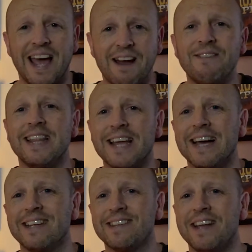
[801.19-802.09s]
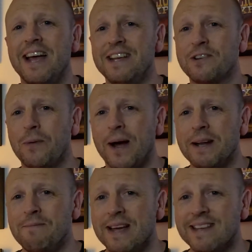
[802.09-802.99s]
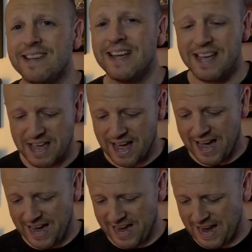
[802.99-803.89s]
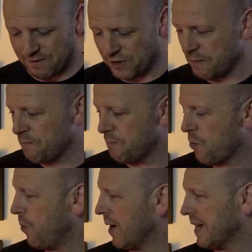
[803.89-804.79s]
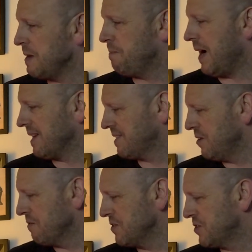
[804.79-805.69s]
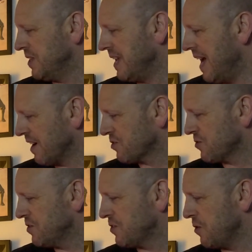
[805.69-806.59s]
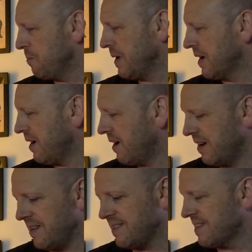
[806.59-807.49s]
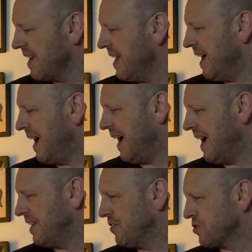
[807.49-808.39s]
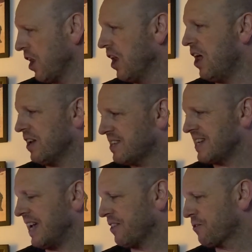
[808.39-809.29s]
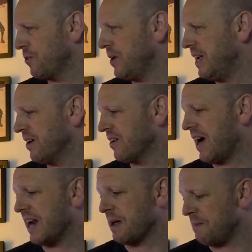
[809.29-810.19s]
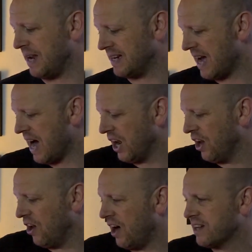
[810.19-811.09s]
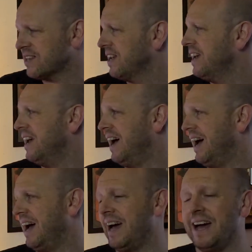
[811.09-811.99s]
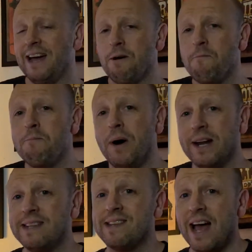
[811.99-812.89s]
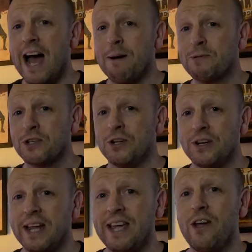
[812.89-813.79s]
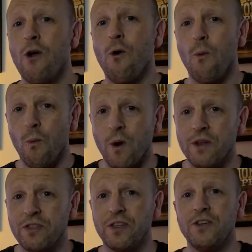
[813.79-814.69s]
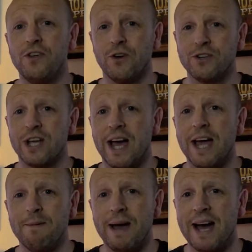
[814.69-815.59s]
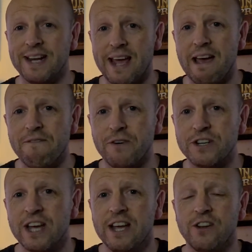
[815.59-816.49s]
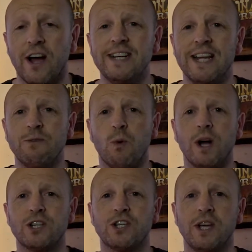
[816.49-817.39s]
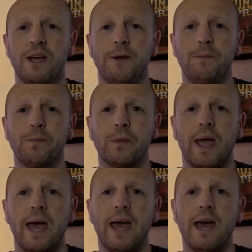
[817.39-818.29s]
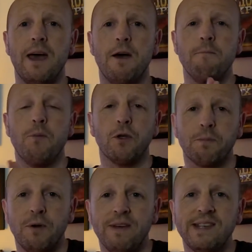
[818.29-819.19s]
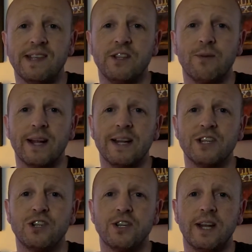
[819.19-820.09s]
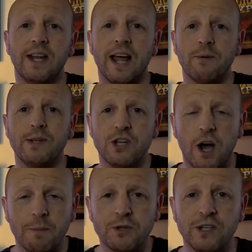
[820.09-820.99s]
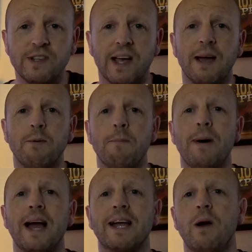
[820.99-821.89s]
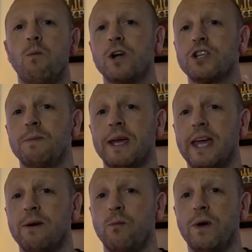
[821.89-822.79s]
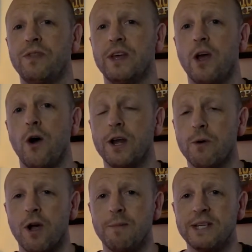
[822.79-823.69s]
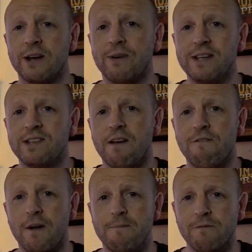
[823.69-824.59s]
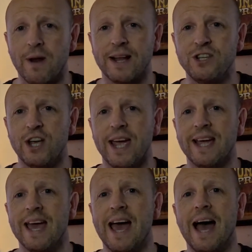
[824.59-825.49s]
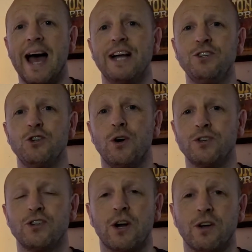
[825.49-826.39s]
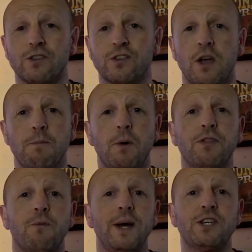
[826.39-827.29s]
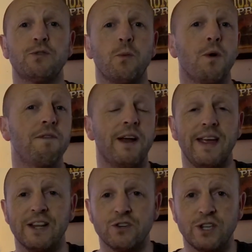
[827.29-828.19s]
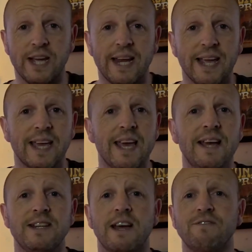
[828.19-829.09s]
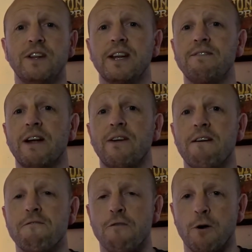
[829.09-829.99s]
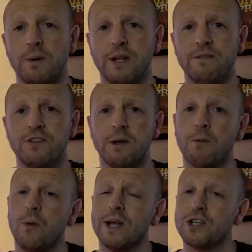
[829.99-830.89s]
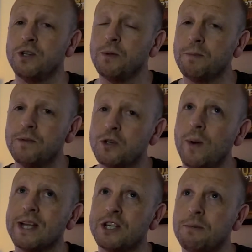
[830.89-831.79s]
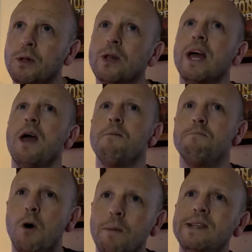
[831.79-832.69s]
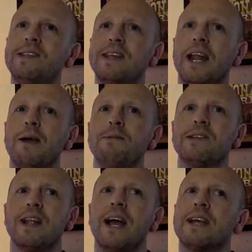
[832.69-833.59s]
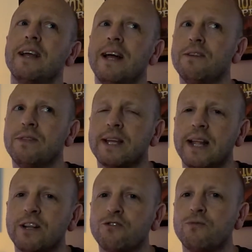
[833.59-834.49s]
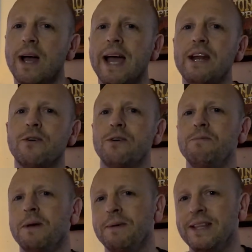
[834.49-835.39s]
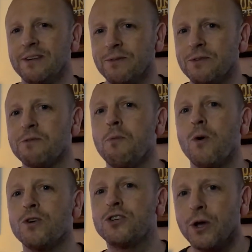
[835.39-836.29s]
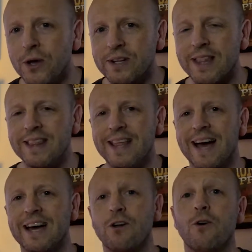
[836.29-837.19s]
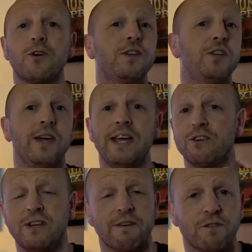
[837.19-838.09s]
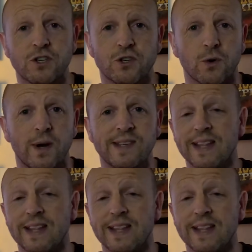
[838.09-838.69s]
Everything else is quite amazing. I'm going to quickly pass it over to the extras though, because there's a lot to get through here, and I mean a lot, but it's absolutely worth your time and effort. Now, I did watch both movies in their English language options. I went back and watched them again with the audio commentaries from Frank Jiang and John Charles, both of which were very entertaining, definitely very informative. Some questionable moments that I was like, I don't think that's right, or maybe there was more to it than that, or you hear different stories.